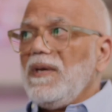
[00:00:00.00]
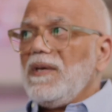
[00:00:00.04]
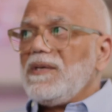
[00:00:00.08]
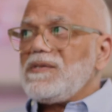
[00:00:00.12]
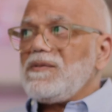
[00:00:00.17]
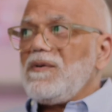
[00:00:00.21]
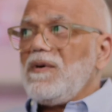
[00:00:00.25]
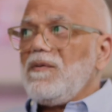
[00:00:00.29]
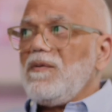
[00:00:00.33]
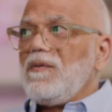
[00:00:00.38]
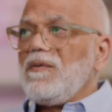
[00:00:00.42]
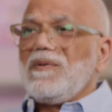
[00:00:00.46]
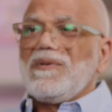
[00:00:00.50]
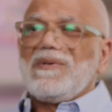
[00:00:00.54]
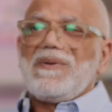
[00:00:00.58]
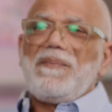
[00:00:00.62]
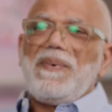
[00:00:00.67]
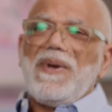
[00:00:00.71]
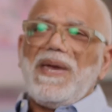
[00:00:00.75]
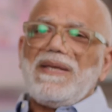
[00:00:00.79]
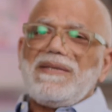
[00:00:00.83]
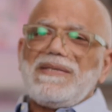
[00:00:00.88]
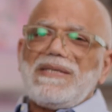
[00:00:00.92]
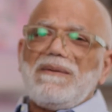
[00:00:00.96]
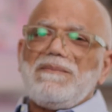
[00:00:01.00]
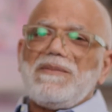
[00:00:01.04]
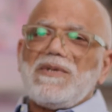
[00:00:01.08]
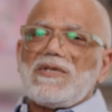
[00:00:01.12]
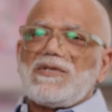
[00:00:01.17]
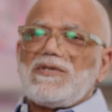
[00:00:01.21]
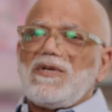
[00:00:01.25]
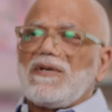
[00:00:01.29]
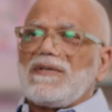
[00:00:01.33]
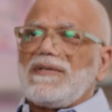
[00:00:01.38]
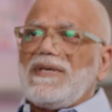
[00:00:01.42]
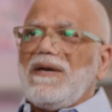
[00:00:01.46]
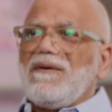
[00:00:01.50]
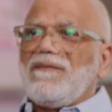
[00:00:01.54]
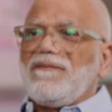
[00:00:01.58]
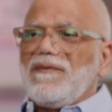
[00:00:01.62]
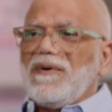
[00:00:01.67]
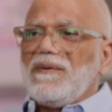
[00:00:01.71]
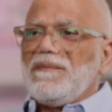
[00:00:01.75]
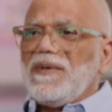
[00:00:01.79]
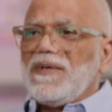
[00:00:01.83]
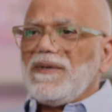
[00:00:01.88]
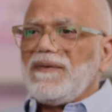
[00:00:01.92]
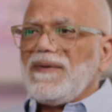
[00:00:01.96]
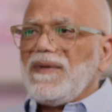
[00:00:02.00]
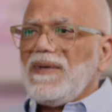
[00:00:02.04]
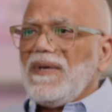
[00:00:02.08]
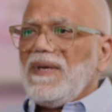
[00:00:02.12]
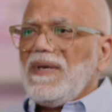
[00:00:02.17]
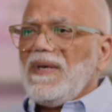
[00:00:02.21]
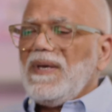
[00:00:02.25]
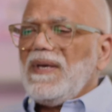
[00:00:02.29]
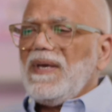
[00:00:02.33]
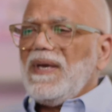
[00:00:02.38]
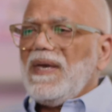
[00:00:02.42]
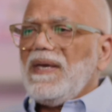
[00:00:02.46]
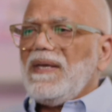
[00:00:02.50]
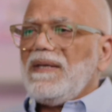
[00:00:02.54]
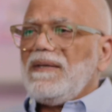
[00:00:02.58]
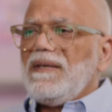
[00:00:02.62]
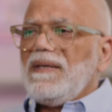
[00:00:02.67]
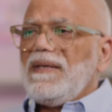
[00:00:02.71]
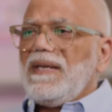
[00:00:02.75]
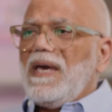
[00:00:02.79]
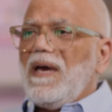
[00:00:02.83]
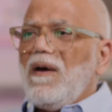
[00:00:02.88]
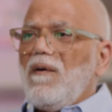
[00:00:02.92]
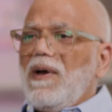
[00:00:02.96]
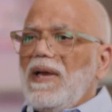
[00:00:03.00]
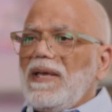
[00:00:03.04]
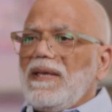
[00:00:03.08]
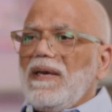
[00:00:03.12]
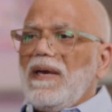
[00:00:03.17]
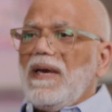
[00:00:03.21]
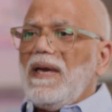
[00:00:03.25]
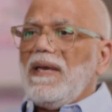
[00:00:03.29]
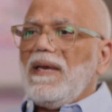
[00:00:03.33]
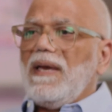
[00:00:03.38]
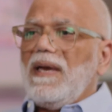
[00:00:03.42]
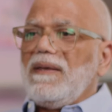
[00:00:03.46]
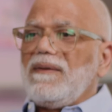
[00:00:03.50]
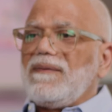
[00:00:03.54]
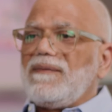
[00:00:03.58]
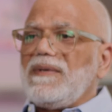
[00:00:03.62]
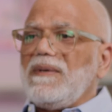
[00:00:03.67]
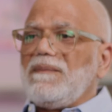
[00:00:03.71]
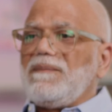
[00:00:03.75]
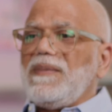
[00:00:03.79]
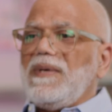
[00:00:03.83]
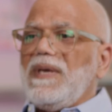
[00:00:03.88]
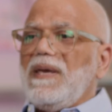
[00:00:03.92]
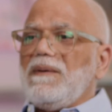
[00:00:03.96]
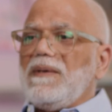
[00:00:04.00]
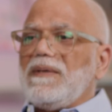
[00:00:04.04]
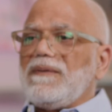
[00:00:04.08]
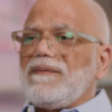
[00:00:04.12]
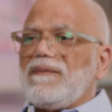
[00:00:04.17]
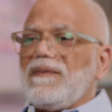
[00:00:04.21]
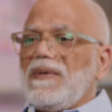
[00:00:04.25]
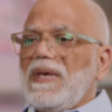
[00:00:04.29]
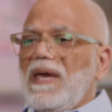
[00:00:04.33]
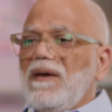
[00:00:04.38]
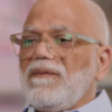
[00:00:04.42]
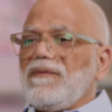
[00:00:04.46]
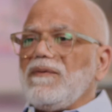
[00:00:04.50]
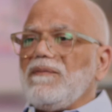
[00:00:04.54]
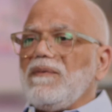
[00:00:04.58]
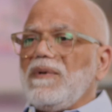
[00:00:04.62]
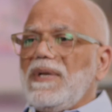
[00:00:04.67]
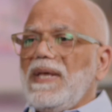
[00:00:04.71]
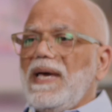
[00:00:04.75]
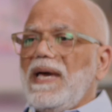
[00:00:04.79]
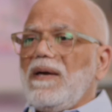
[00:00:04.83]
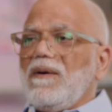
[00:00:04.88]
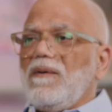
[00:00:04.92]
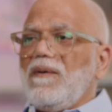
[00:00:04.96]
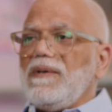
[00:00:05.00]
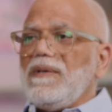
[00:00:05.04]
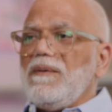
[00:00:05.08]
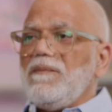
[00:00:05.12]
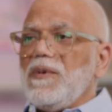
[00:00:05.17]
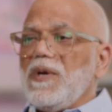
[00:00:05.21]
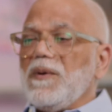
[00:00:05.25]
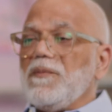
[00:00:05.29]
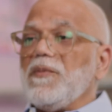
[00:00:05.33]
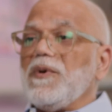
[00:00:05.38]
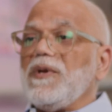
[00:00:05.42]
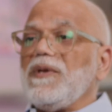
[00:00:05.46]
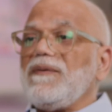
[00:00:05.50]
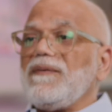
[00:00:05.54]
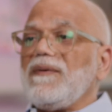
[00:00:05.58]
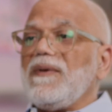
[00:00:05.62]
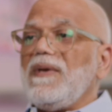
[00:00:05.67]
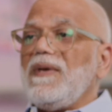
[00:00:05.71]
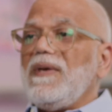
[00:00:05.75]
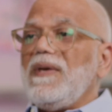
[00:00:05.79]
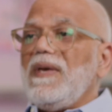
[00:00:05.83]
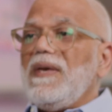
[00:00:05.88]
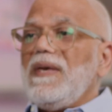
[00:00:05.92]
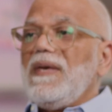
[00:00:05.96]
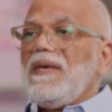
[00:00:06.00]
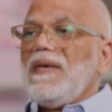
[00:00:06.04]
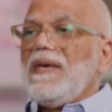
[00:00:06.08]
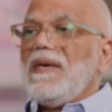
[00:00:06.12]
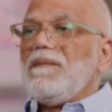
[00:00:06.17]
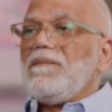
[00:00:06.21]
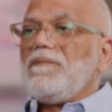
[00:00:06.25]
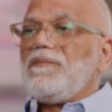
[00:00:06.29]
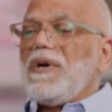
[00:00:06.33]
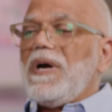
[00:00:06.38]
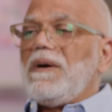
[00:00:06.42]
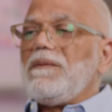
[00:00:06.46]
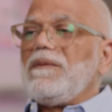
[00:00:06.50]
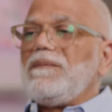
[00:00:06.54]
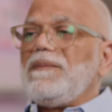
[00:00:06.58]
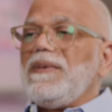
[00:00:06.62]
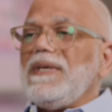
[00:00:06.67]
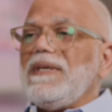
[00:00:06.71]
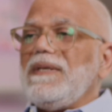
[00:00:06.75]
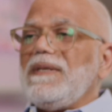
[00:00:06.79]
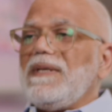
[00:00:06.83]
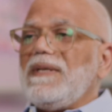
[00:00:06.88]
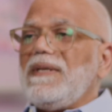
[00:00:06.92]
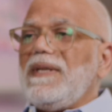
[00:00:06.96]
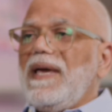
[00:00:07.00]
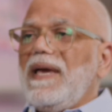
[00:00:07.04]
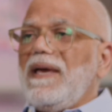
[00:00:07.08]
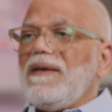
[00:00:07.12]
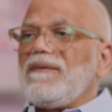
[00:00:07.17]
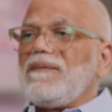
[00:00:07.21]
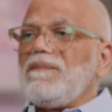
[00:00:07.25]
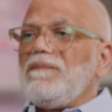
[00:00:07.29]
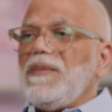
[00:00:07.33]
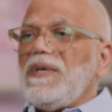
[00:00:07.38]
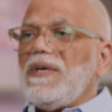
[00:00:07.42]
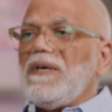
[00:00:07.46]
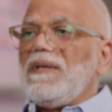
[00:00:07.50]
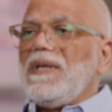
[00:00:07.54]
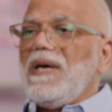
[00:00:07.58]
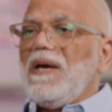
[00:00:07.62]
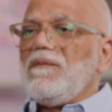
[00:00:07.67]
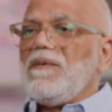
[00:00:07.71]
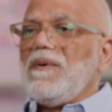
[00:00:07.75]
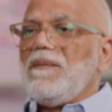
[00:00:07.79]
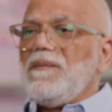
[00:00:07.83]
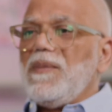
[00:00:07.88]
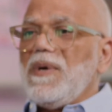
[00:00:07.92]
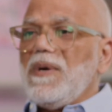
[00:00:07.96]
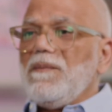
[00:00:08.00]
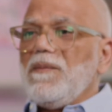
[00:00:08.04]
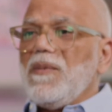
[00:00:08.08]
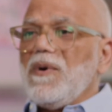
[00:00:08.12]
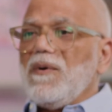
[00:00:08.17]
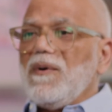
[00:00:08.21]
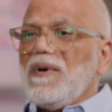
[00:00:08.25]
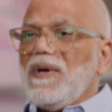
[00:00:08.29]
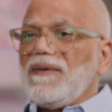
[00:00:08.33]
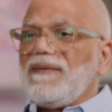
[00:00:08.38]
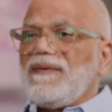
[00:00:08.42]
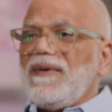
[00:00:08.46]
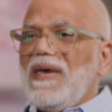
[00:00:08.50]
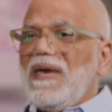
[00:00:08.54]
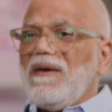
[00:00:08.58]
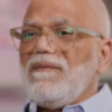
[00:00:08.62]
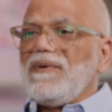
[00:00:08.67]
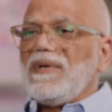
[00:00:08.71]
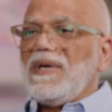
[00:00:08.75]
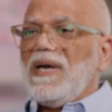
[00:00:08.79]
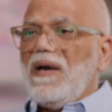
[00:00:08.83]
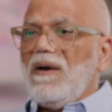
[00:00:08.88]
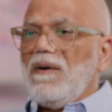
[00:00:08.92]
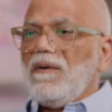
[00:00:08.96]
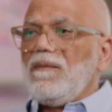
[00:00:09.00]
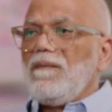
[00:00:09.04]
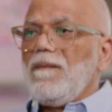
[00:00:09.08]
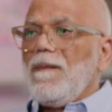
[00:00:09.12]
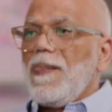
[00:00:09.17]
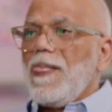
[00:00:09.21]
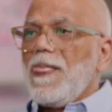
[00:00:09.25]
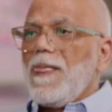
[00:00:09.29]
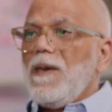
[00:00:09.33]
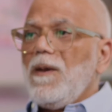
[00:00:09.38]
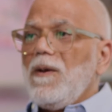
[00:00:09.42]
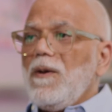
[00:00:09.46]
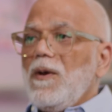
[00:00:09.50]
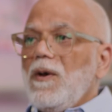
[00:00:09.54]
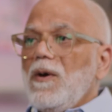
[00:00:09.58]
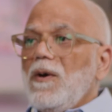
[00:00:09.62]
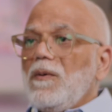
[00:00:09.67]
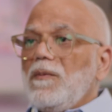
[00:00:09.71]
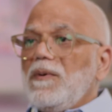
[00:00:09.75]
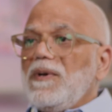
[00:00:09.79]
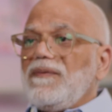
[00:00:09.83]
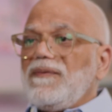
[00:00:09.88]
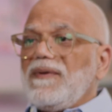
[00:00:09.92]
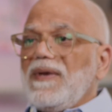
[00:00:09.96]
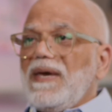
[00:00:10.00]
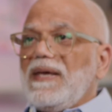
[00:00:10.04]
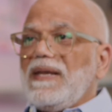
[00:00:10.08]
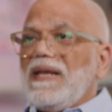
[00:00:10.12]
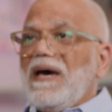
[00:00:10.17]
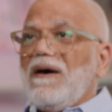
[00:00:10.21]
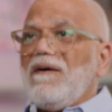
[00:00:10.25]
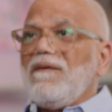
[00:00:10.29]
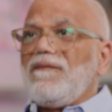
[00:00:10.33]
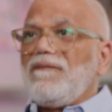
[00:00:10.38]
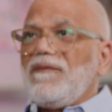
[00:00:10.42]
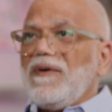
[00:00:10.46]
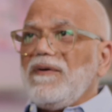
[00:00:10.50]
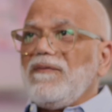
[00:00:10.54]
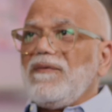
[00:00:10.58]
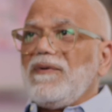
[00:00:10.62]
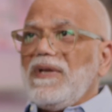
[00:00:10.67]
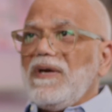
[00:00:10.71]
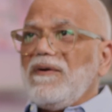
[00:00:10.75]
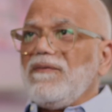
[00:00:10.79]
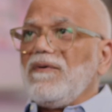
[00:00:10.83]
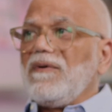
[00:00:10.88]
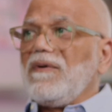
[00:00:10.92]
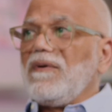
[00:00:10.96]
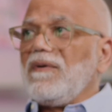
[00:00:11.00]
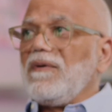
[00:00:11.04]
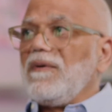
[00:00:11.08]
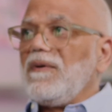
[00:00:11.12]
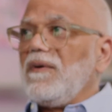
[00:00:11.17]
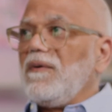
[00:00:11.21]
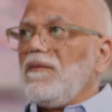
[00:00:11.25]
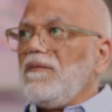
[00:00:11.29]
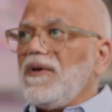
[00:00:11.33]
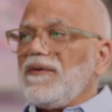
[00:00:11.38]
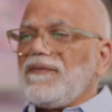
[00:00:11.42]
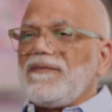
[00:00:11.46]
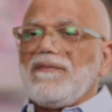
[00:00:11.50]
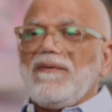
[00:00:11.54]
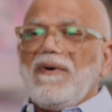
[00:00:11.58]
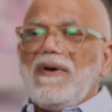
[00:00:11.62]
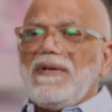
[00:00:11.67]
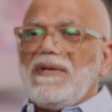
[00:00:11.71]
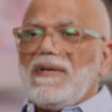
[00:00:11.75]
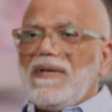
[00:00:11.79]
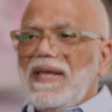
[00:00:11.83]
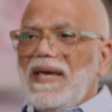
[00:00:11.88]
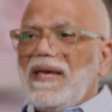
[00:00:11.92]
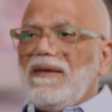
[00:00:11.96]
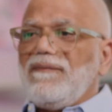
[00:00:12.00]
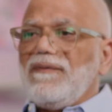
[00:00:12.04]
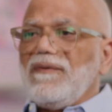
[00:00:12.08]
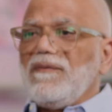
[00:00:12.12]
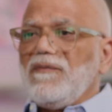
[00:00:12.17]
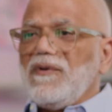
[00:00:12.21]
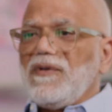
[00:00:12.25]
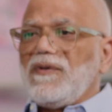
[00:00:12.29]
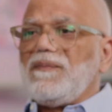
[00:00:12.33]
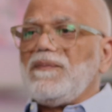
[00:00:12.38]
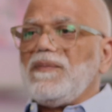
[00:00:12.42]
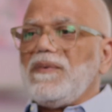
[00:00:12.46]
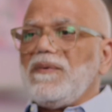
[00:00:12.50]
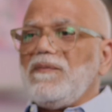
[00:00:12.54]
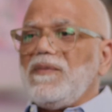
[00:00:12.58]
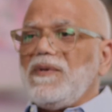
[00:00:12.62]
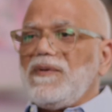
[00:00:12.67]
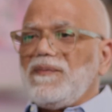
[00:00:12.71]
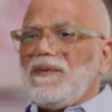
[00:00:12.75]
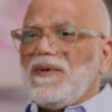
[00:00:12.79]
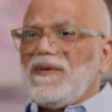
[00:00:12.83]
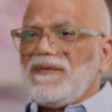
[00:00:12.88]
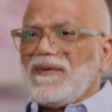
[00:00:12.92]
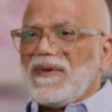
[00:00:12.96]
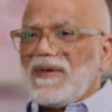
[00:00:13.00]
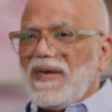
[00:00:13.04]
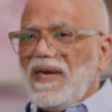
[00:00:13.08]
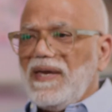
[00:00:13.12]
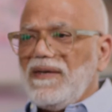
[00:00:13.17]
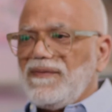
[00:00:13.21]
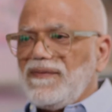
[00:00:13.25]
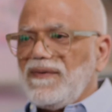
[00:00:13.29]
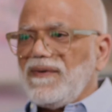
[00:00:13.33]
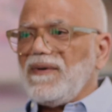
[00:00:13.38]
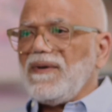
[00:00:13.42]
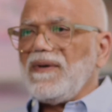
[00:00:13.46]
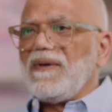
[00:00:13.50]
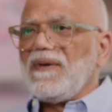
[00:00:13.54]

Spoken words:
So the pandemic took that from us. And now I simply have to rely on the memories. And probably the last meal I remember us having out was at our favorite ever restaurant in life in Richmond, which was Acacia.